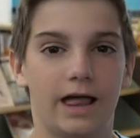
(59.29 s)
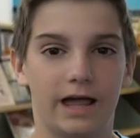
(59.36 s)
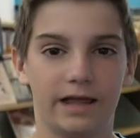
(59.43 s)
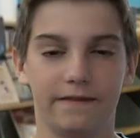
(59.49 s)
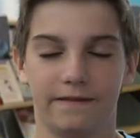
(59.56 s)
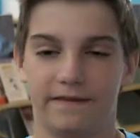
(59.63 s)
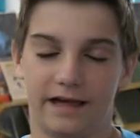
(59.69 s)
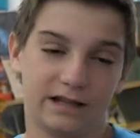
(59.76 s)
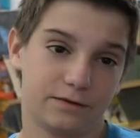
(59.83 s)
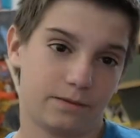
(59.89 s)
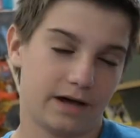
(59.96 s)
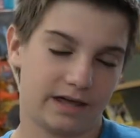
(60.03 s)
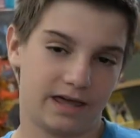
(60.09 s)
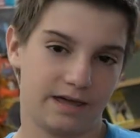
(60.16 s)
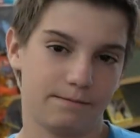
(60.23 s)
and that's
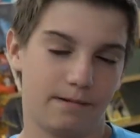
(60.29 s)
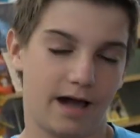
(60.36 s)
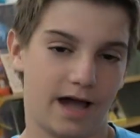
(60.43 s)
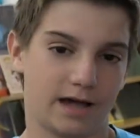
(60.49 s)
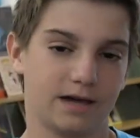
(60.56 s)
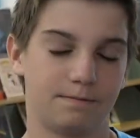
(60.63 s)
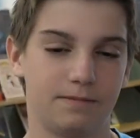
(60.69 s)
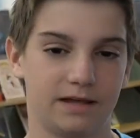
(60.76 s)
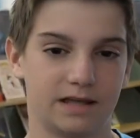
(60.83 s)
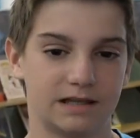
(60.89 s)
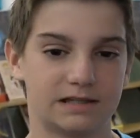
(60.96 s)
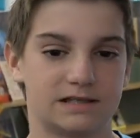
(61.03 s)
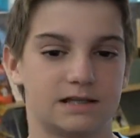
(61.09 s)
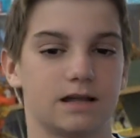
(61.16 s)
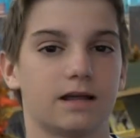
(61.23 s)
why I came back,
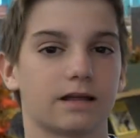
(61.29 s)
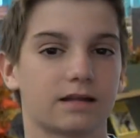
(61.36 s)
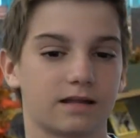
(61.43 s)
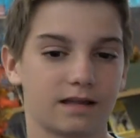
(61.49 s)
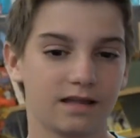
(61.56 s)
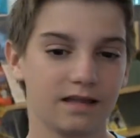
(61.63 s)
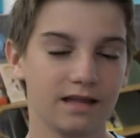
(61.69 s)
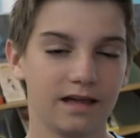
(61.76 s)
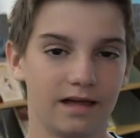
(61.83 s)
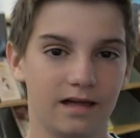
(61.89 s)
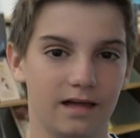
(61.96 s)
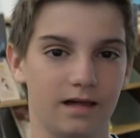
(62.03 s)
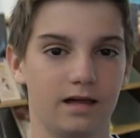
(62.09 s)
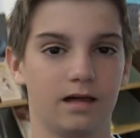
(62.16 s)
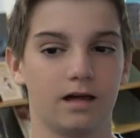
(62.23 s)
because
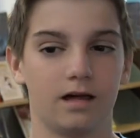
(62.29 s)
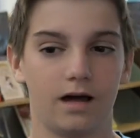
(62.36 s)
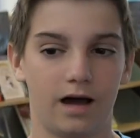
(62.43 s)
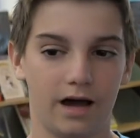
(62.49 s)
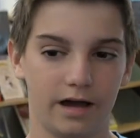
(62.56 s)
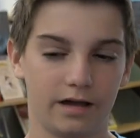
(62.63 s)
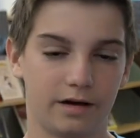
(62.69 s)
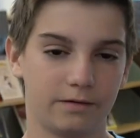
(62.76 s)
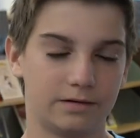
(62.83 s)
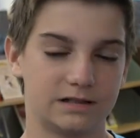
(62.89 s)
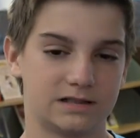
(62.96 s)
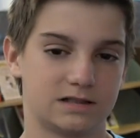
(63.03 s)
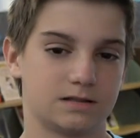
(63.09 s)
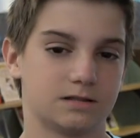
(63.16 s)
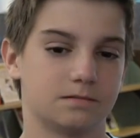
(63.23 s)
I
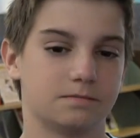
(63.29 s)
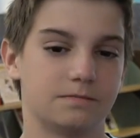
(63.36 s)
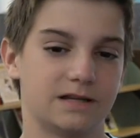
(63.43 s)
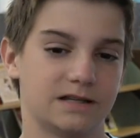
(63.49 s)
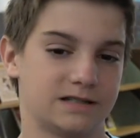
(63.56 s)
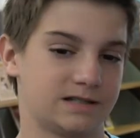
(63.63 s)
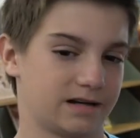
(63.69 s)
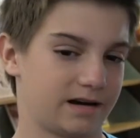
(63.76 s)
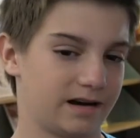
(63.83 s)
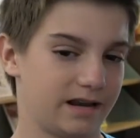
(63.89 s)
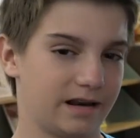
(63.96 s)
always missed her